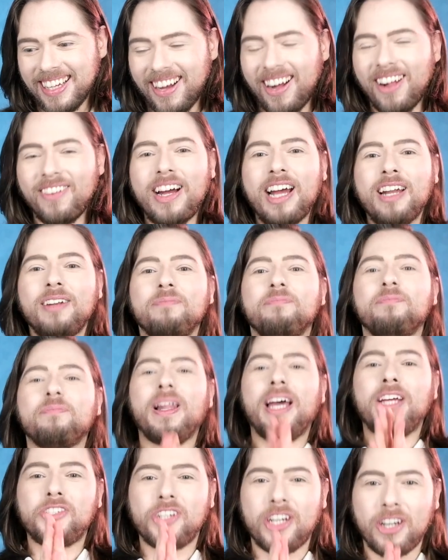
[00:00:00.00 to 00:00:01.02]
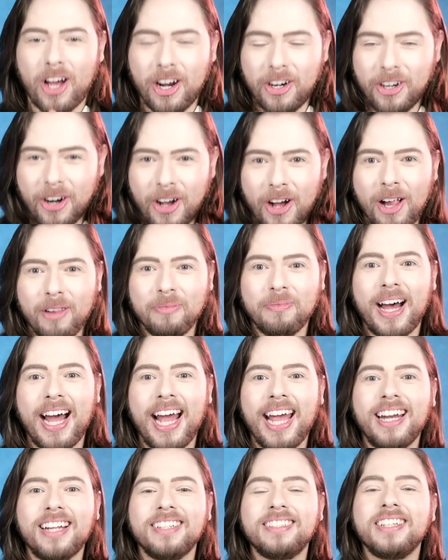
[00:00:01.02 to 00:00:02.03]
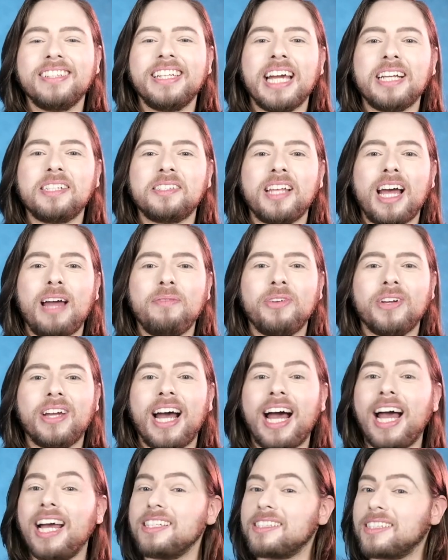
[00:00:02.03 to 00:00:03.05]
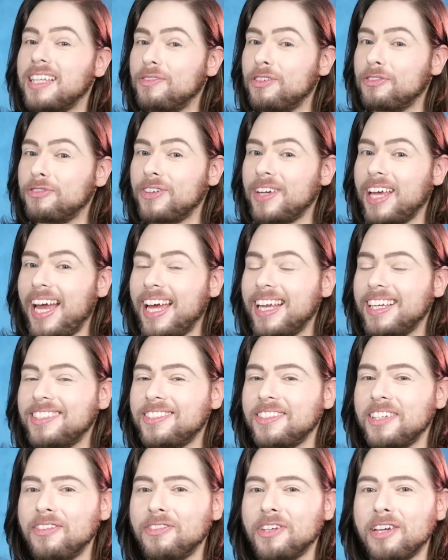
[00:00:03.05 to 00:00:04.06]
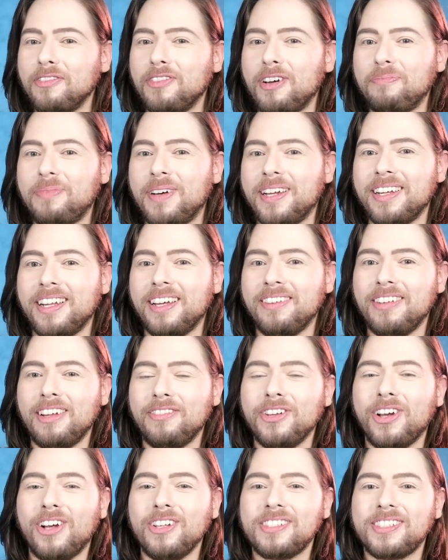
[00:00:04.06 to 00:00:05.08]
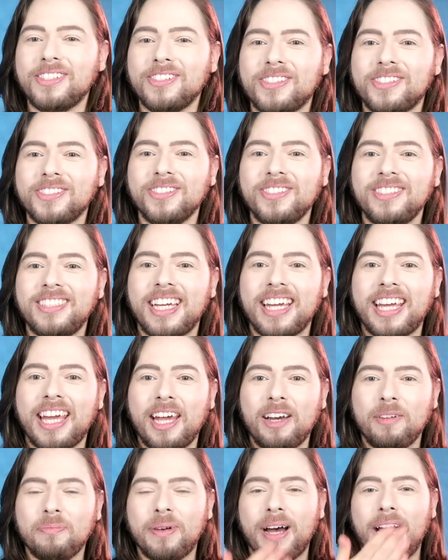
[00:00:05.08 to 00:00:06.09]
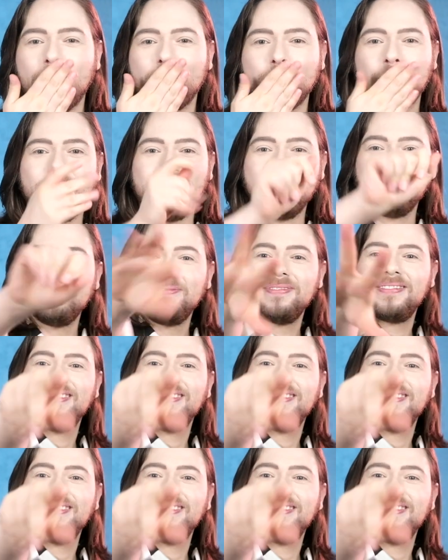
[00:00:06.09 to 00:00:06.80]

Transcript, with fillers: All right. Pleasure and honor all mine. Until next time, you guys, never forget to never give up on love. Love you all. See you soon. Take care. Bye. Mwah.